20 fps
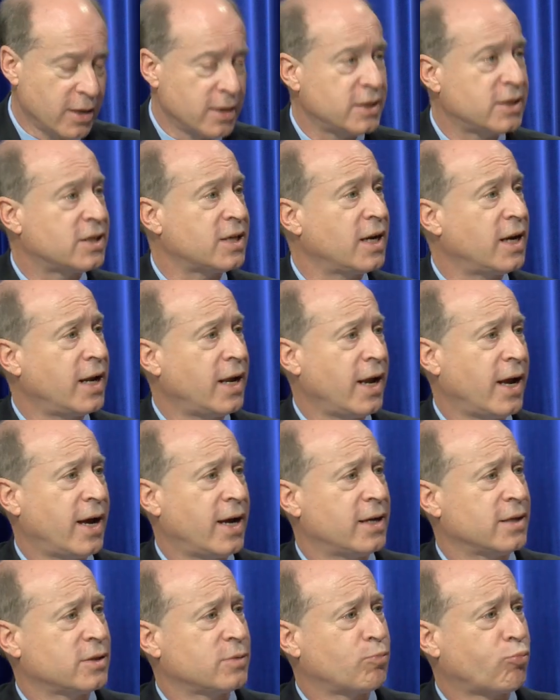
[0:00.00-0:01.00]
City
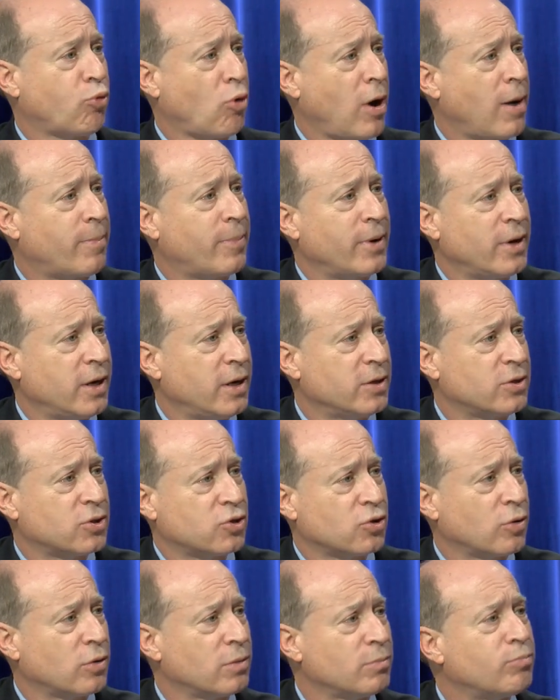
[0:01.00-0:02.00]
has
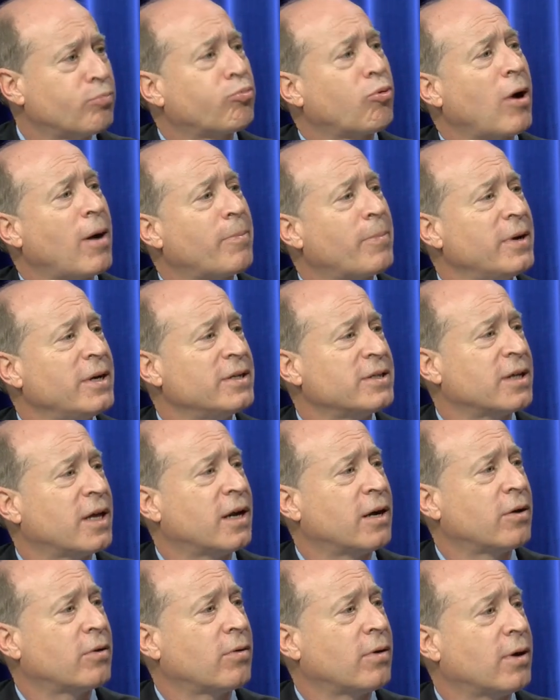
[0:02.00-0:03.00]
properties, properties
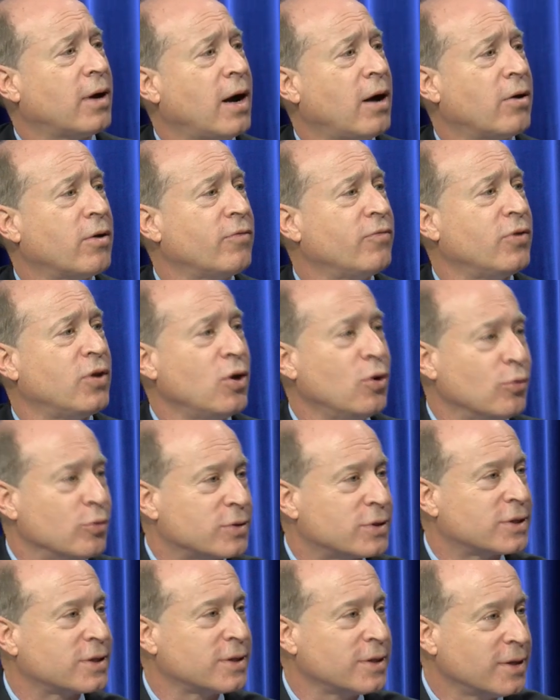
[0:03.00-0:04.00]
that are out of
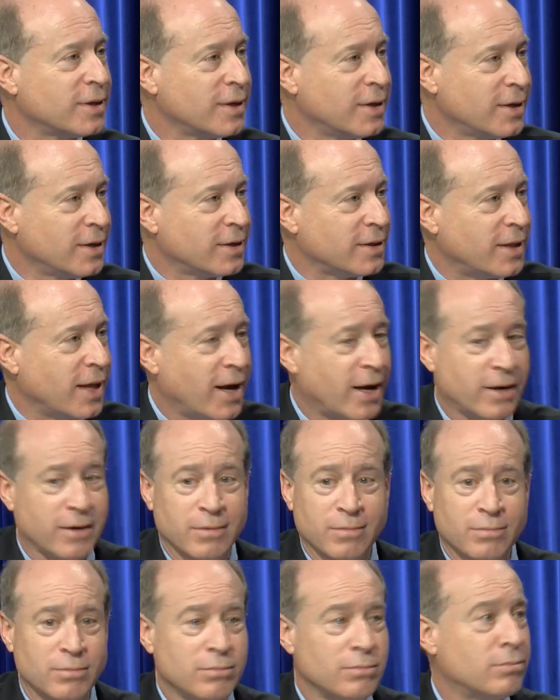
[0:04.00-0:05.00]
use
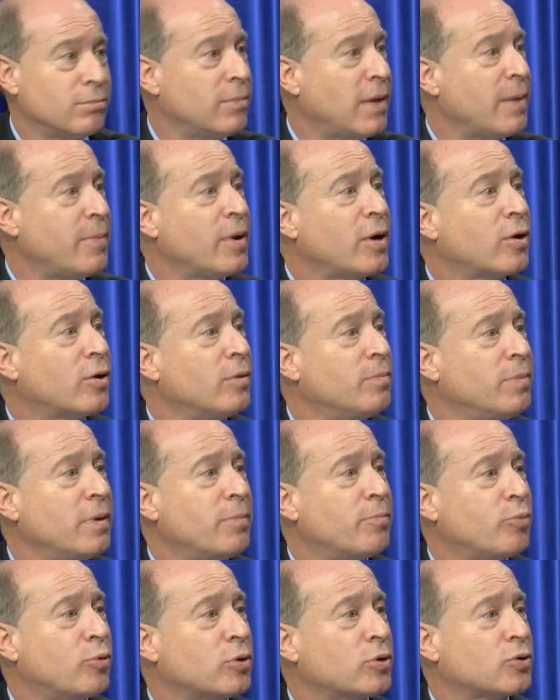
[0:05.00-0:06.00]
that maybe could be
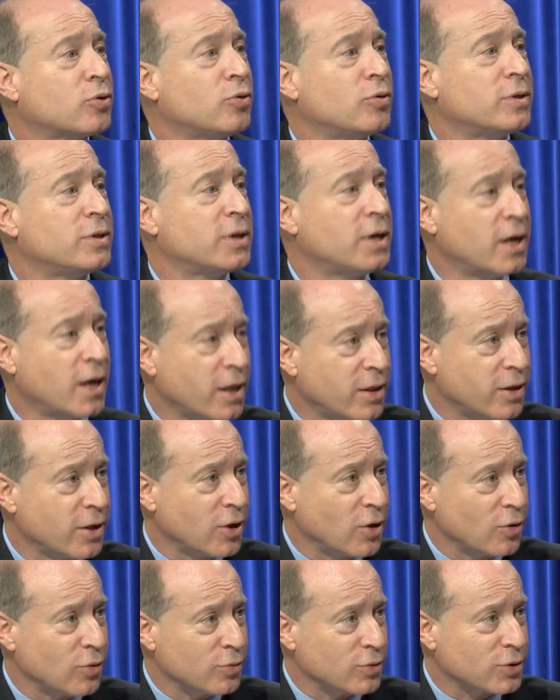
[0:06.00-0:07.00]
put towards another
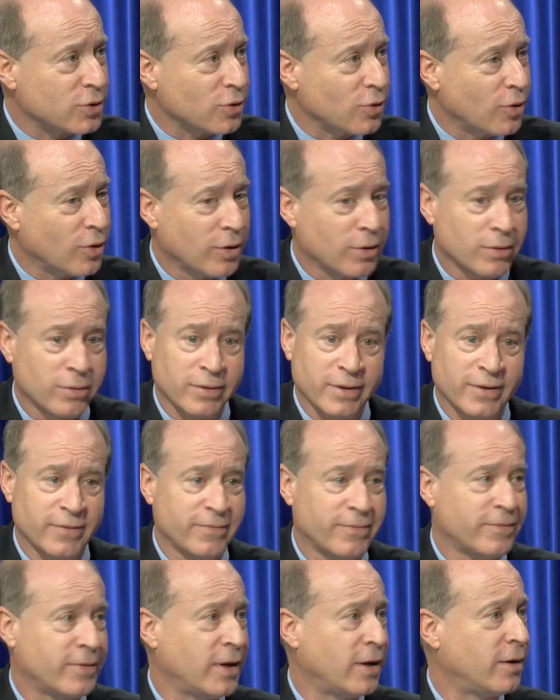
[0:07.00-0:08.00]
use, or
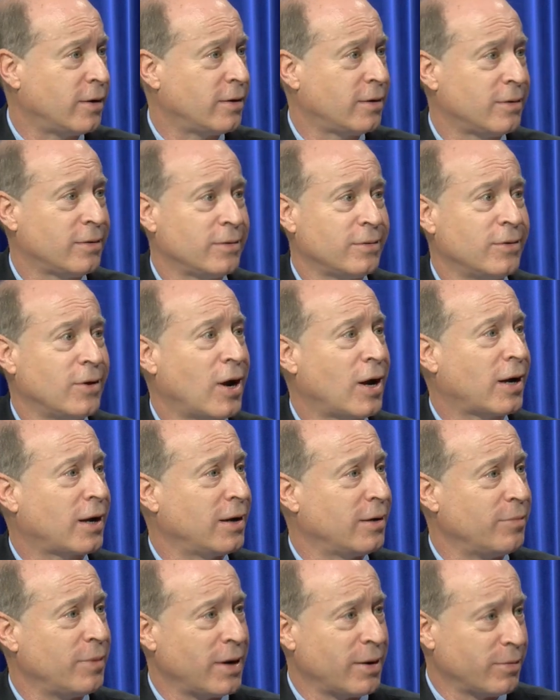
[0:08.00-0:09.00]
if they're not
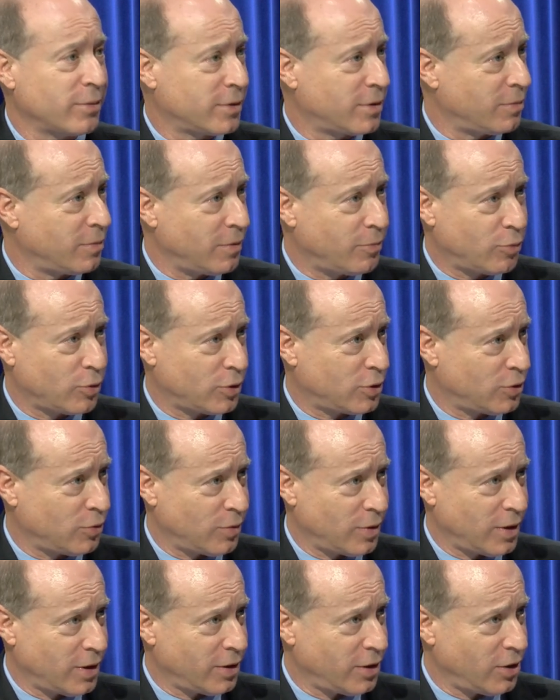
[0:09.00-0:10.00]
going to be able to be put
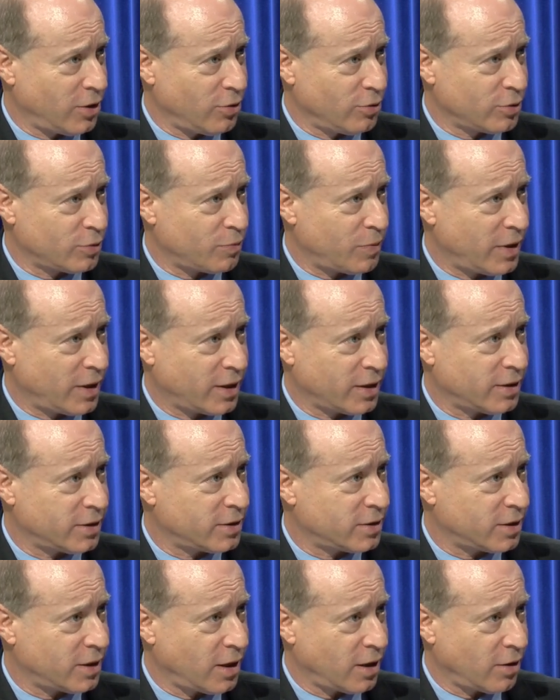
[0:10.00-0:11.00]
to another use
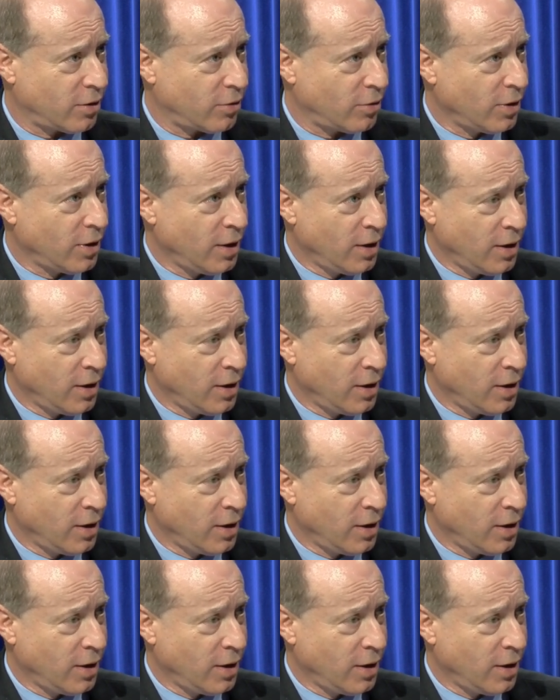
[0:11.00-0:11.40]
because they're